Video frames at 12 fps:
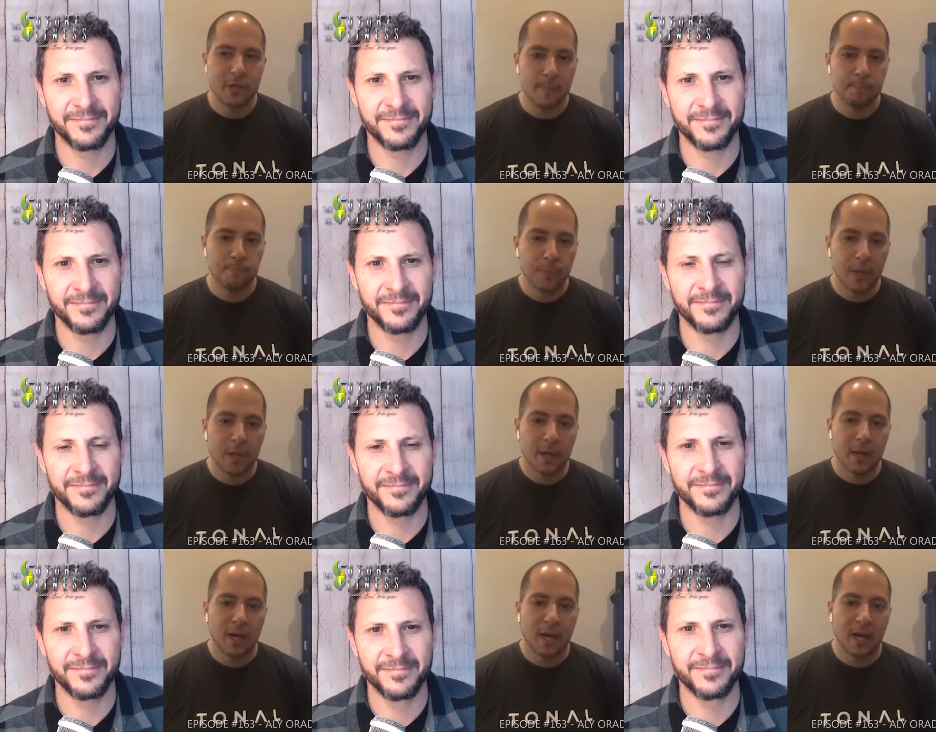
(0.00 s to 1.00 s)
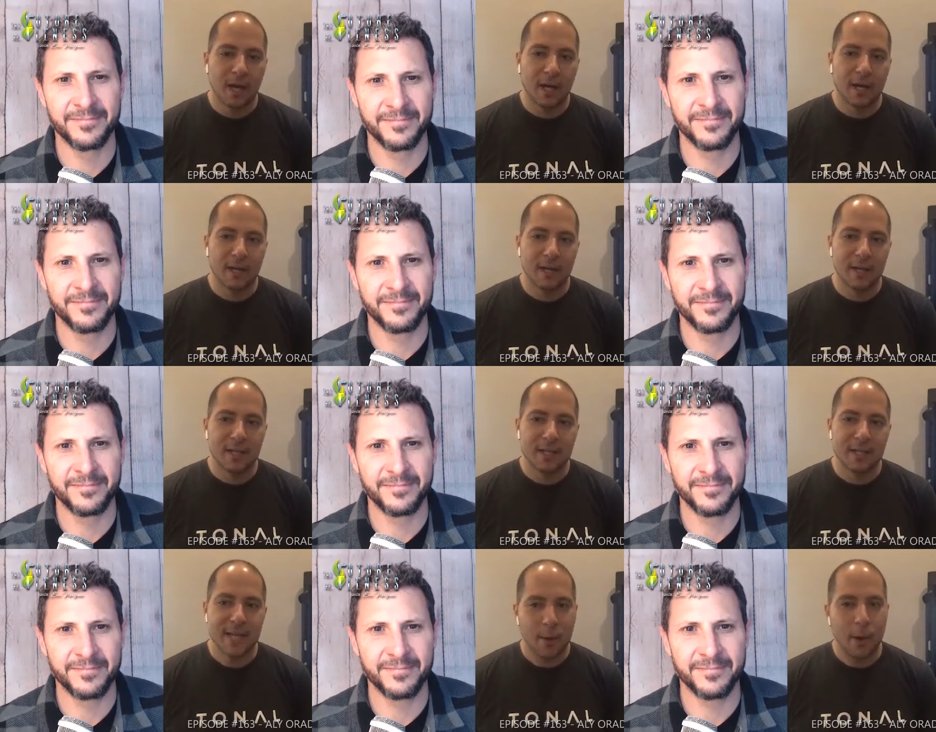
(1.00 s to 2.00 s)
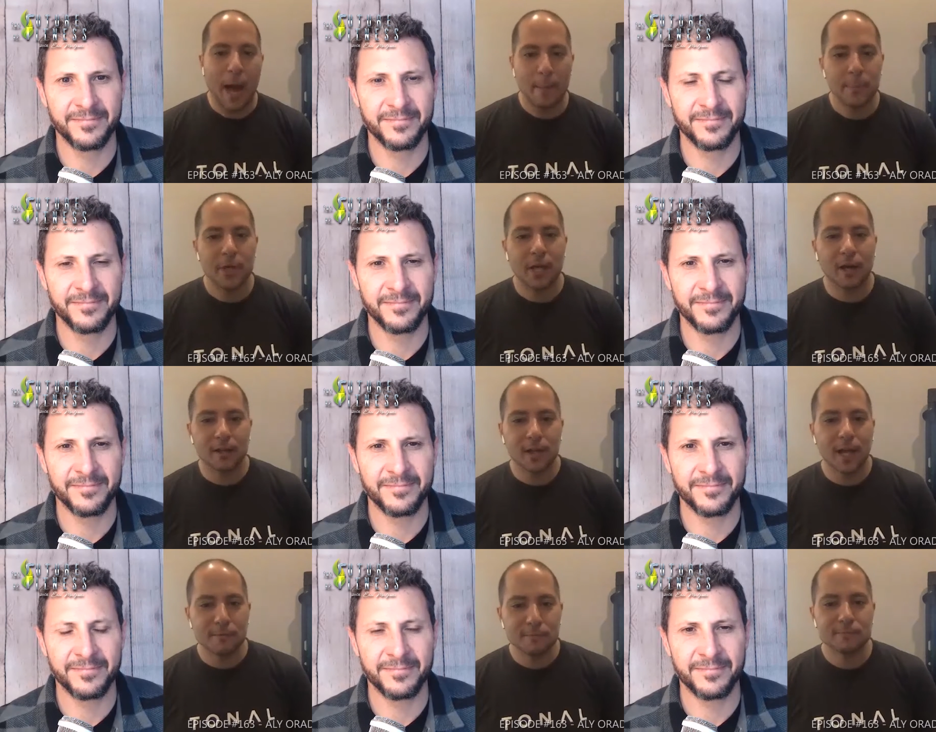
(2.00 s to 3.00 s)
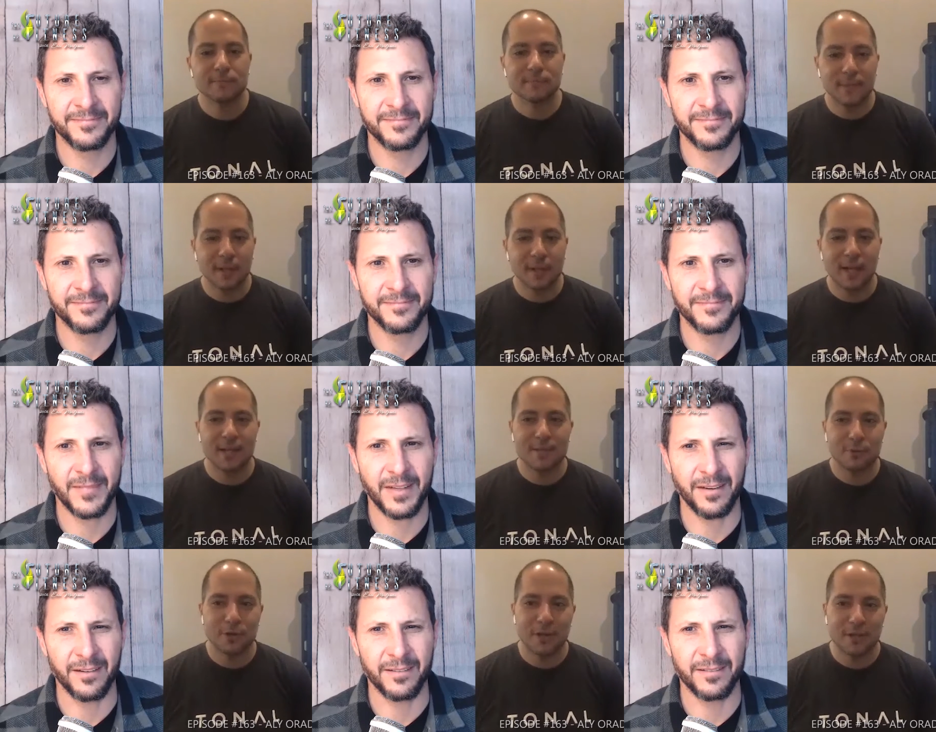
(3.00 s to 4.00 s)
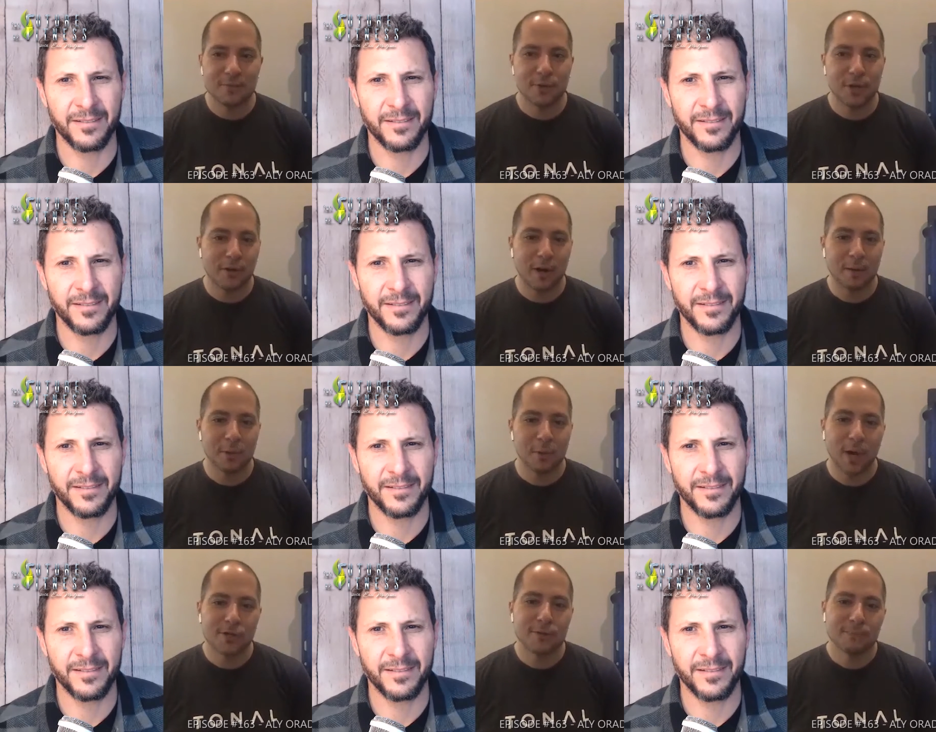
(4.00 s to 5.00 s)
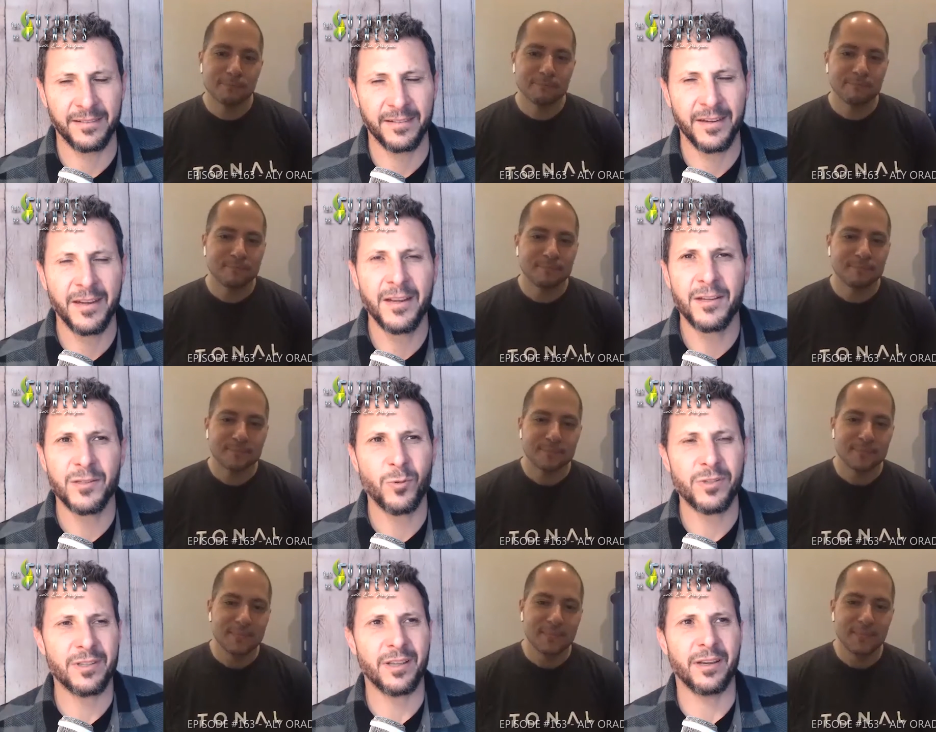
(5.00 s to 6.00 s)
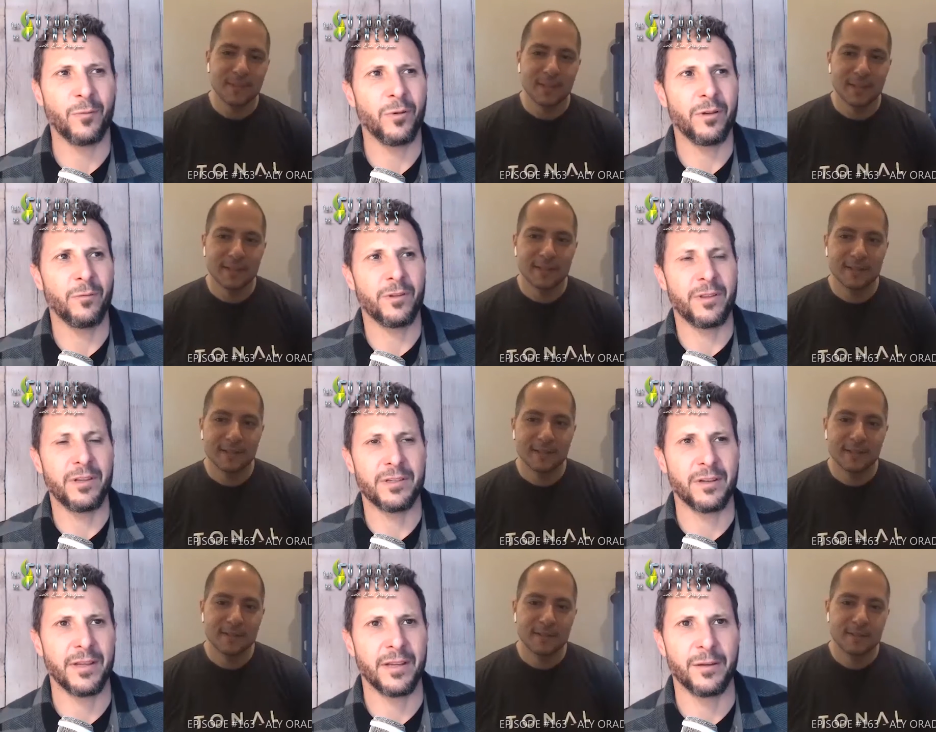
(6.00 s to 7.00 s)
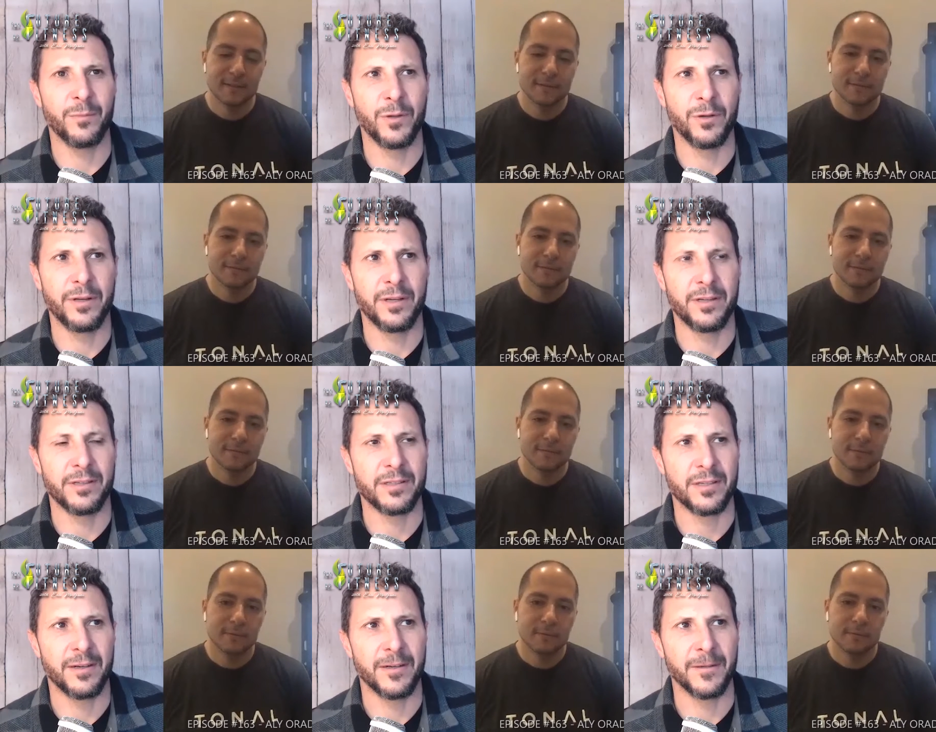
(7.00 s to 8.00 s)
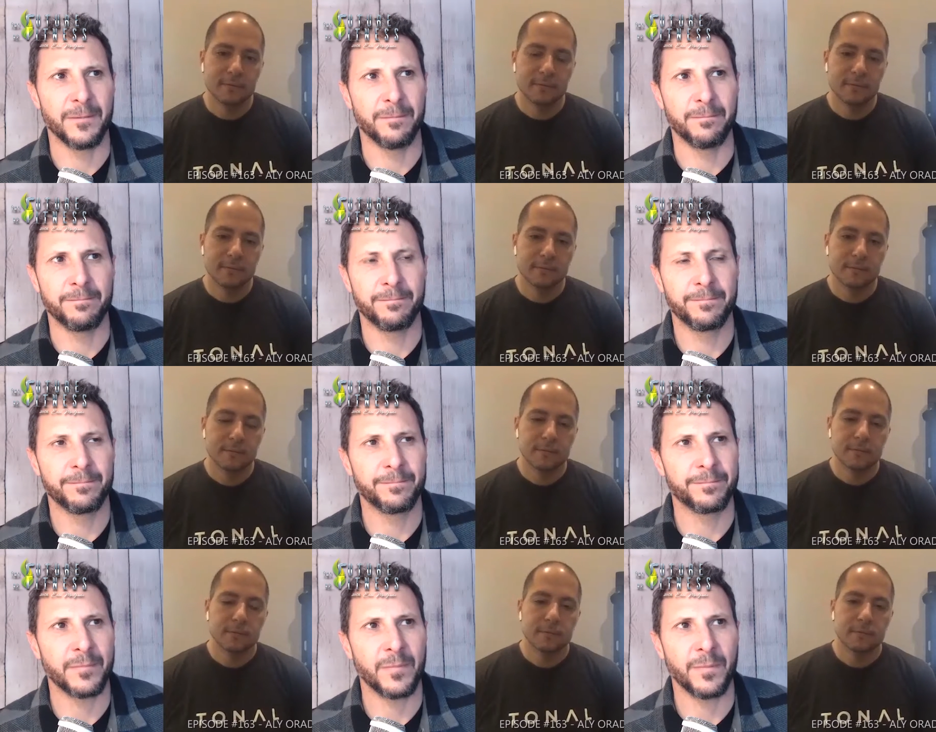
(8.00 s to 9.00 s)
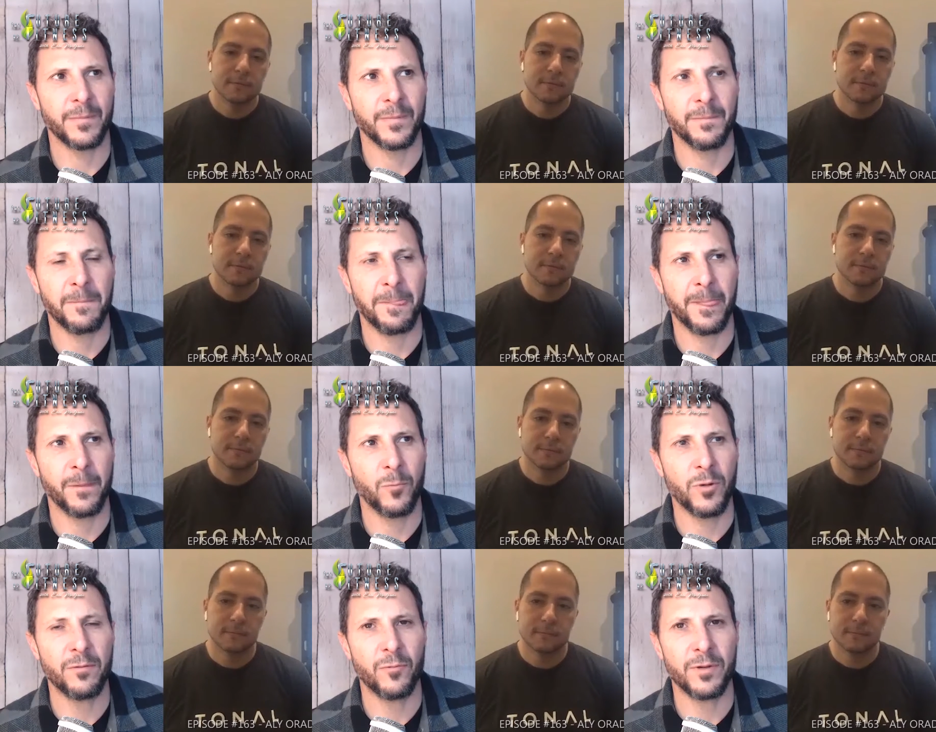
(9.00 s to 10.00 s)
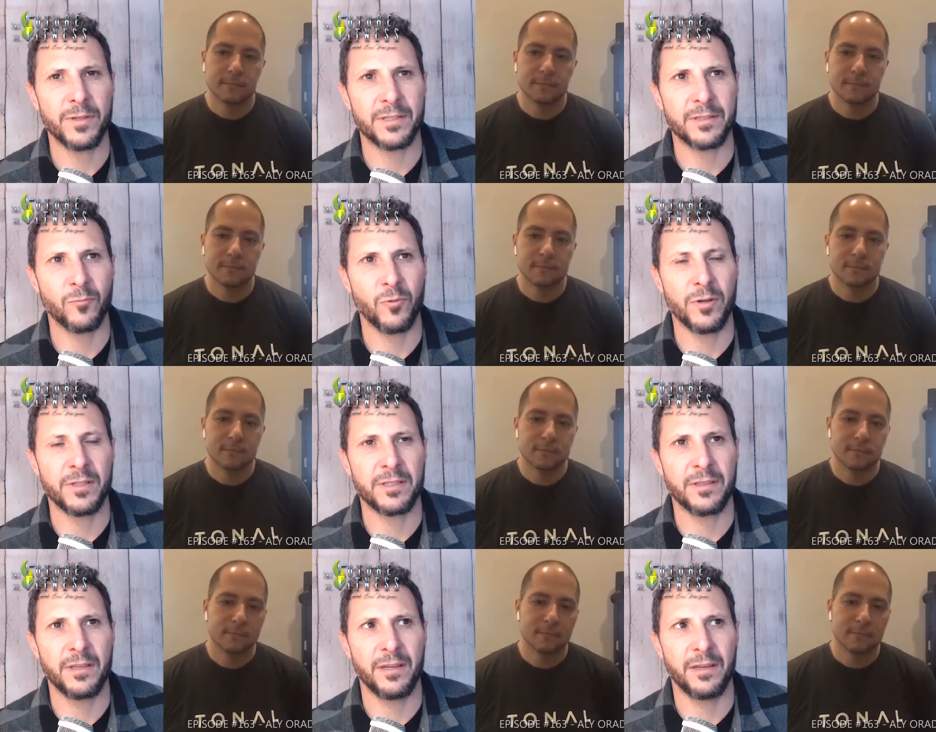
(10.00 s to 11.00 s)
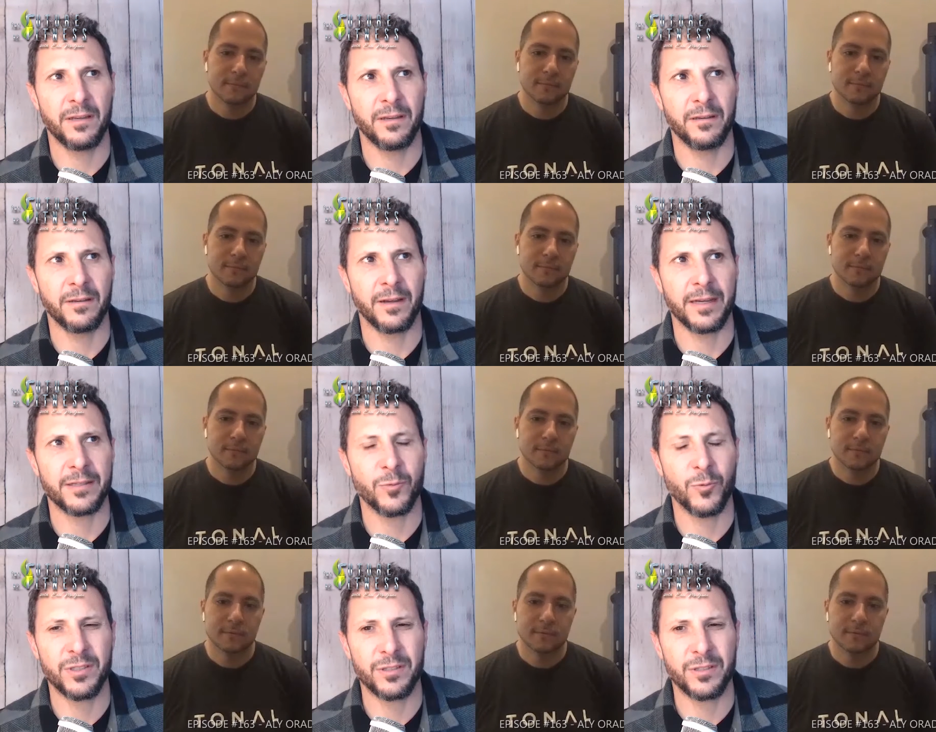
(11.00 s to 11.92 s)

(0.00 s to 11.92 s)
Speaker 1: in the gym. Uh, it's now happening online, and it's pretty, it's pretty incredible to watch.
Speaker 2: So what's like what, with these online communities, um, What, what's, what's the, I